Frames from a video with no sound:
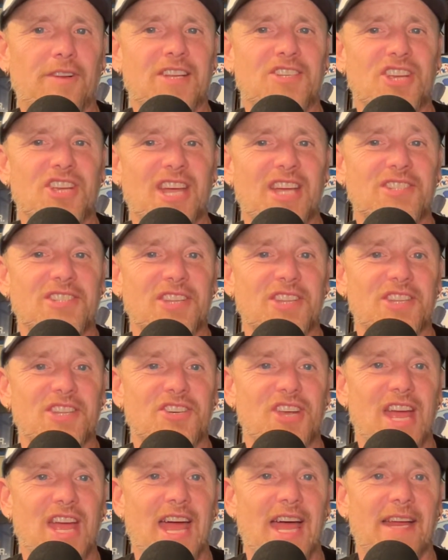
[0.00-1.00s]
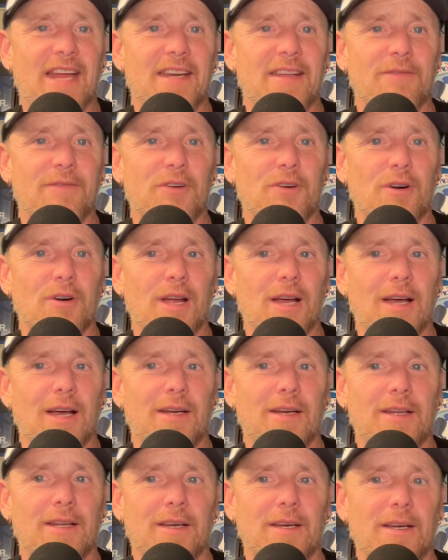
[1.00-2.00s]
chance in the chat if you're
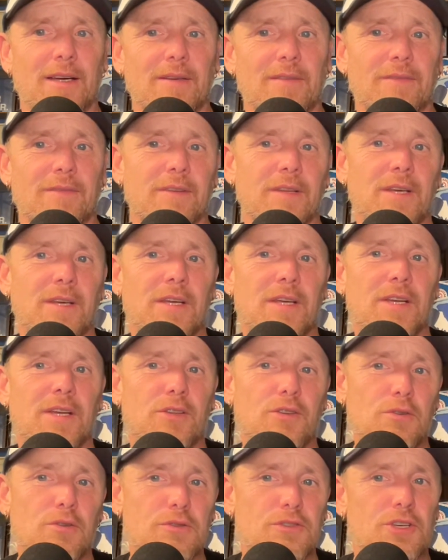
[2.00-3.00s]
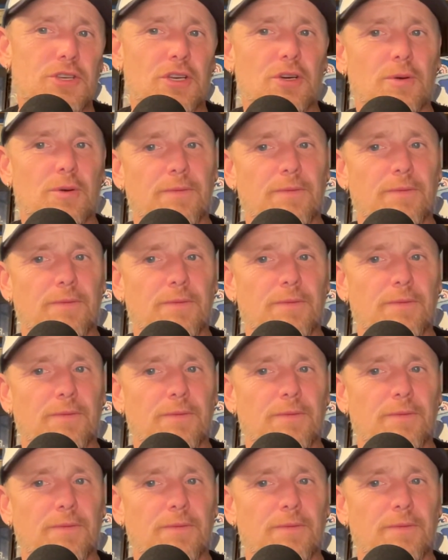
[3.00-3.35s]
on YouTube,